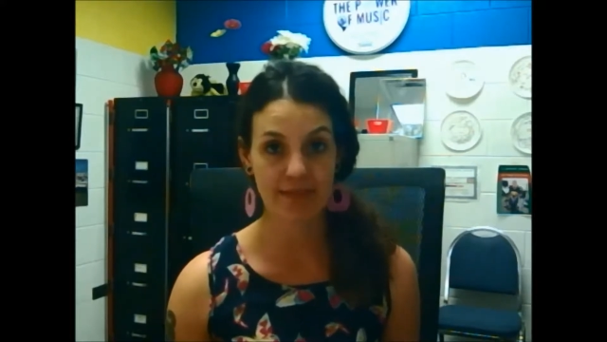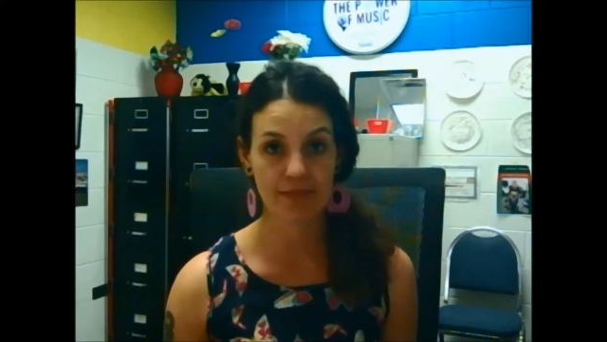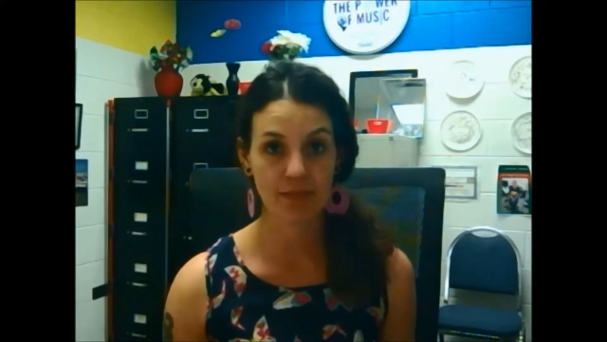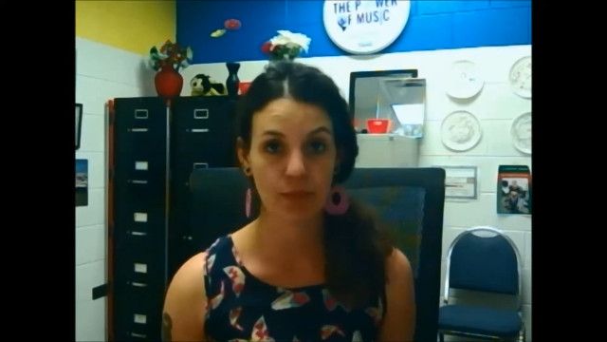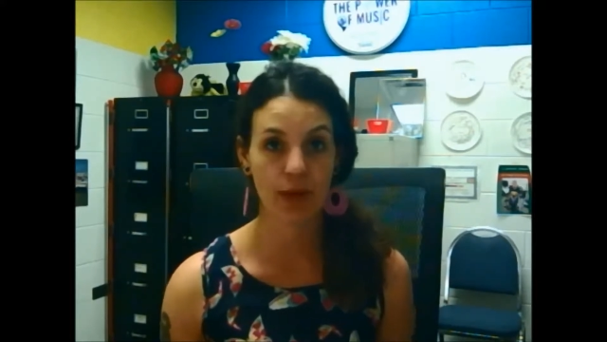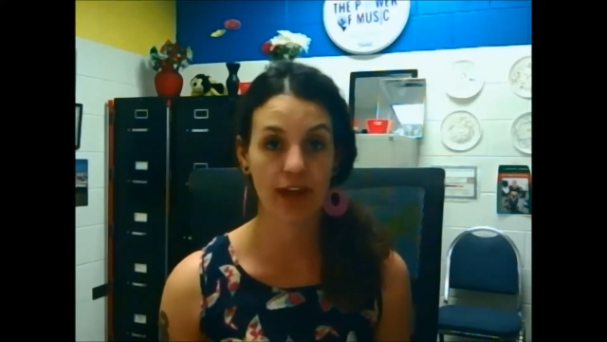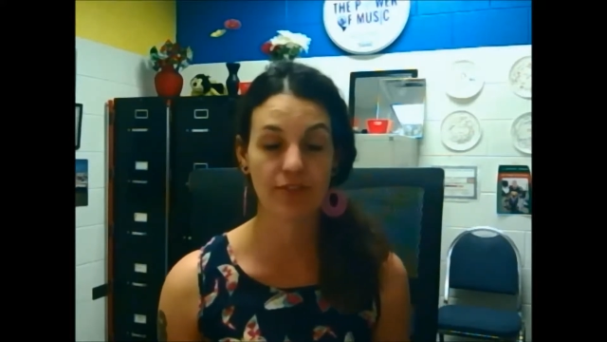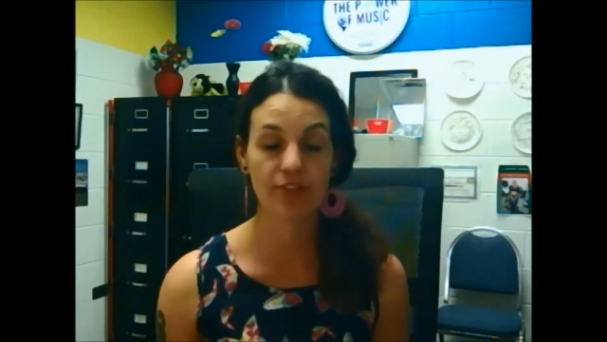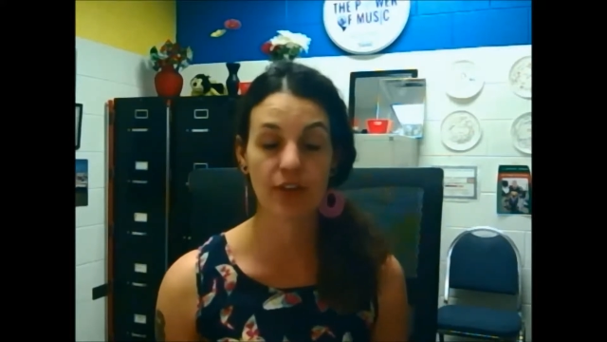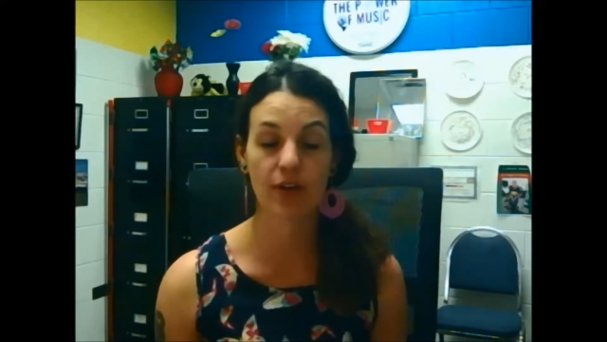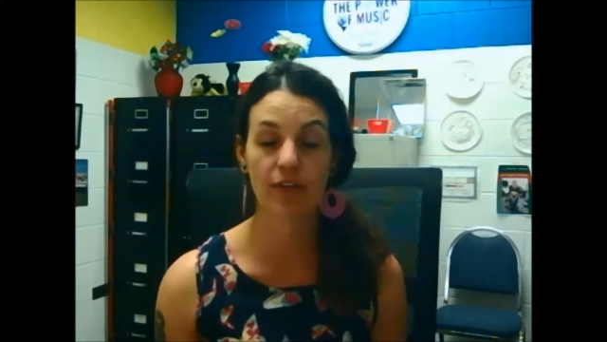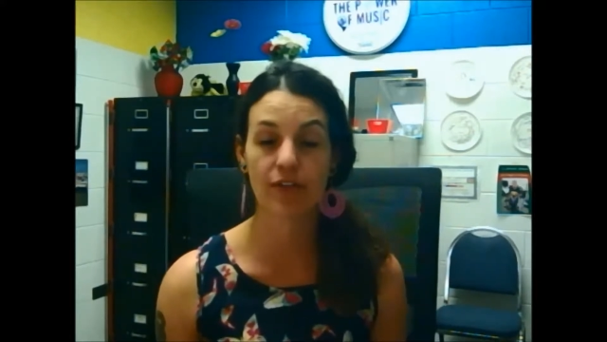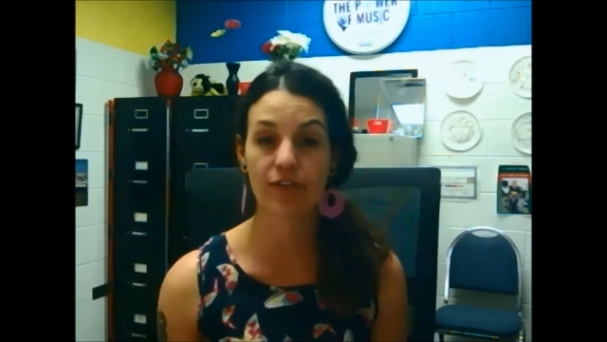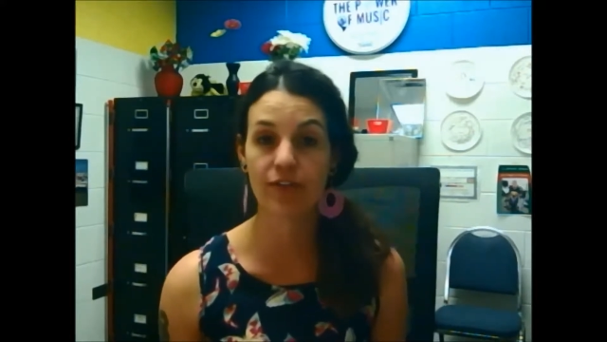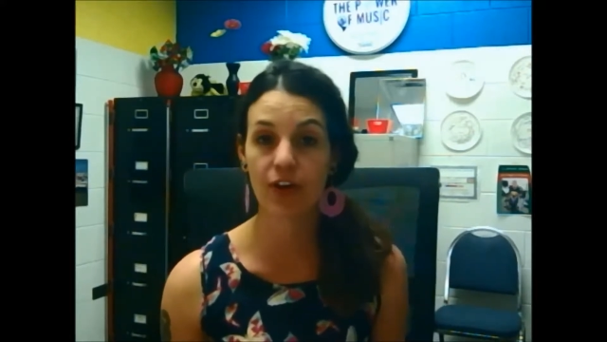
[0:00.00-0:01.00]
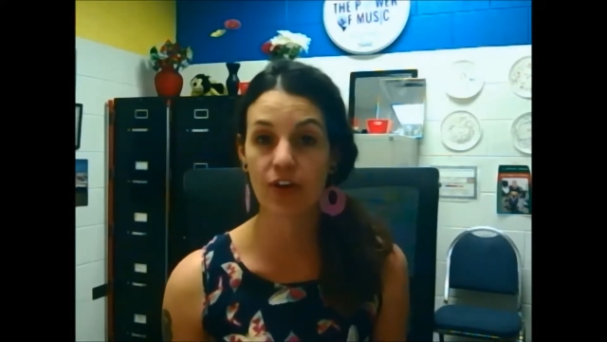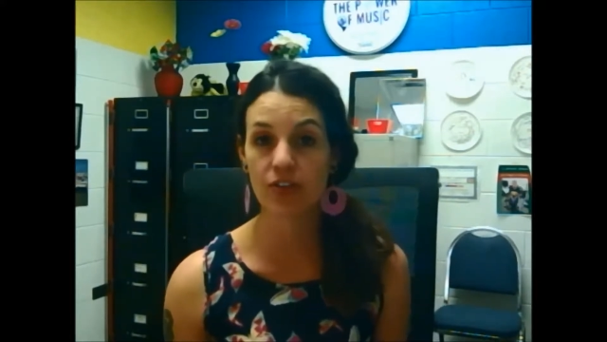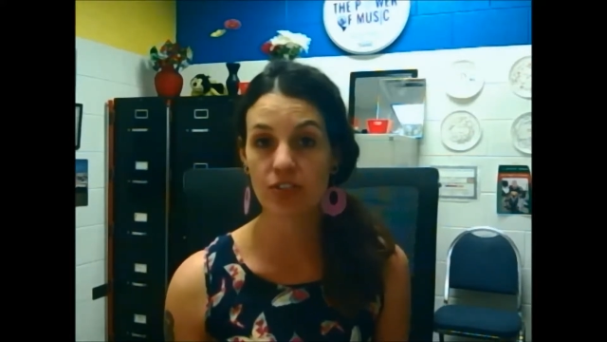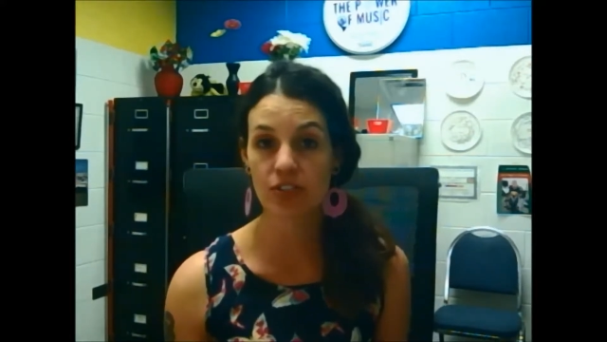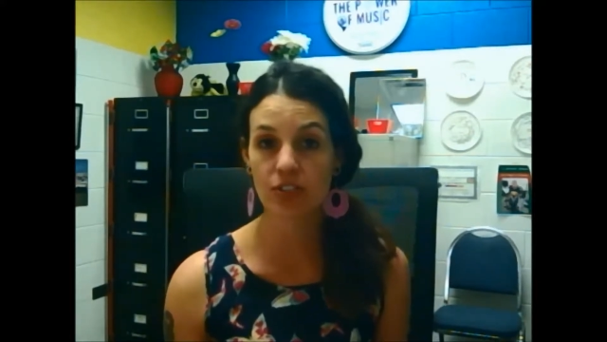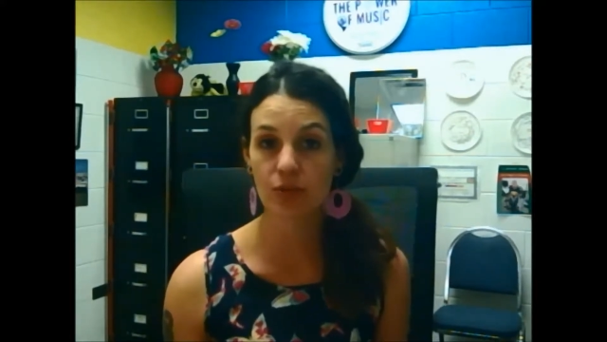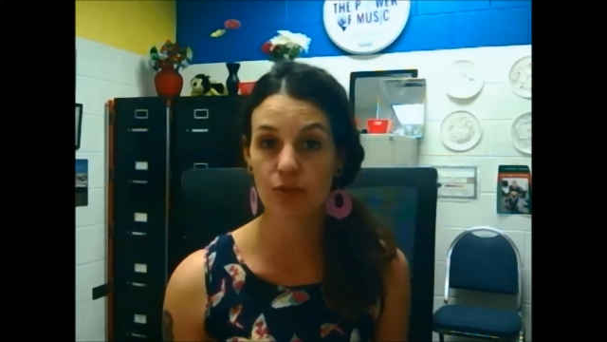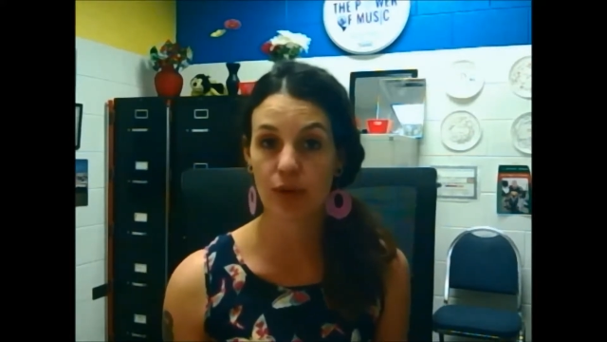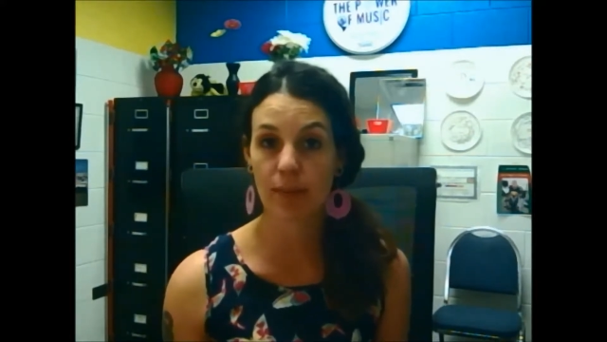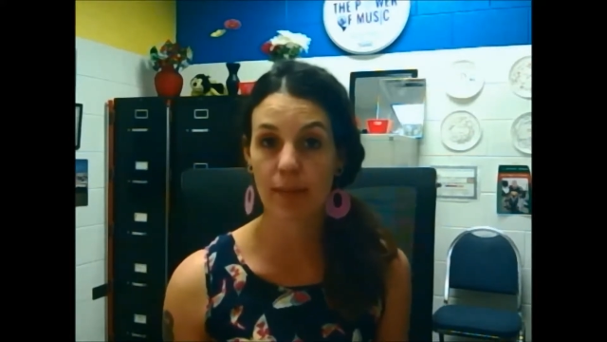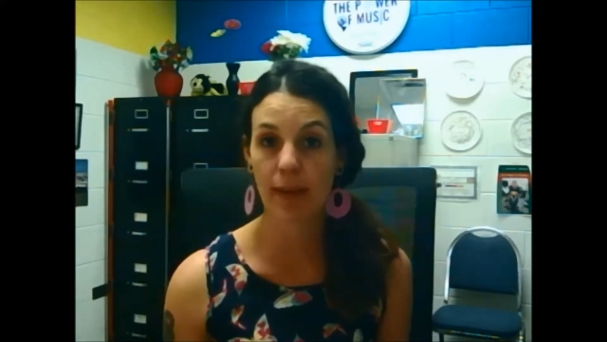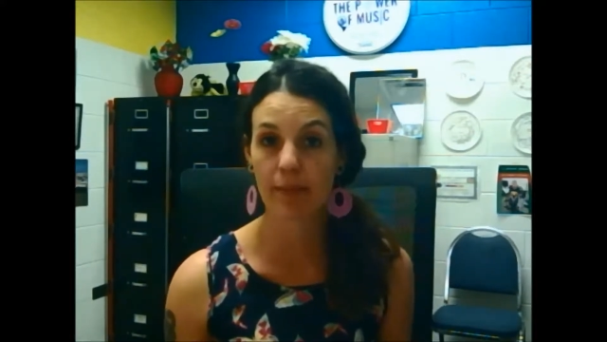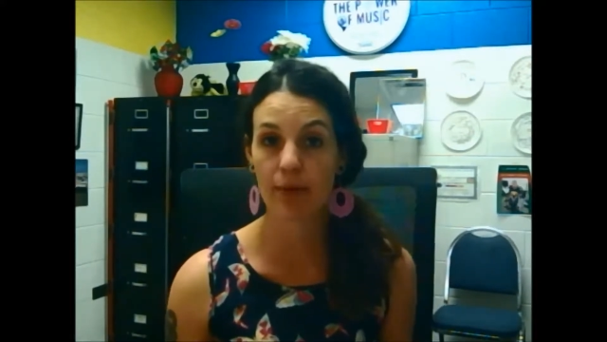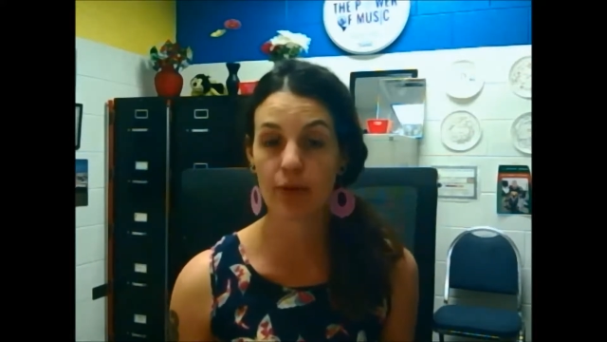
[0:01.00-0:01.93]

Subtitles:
we have to first remember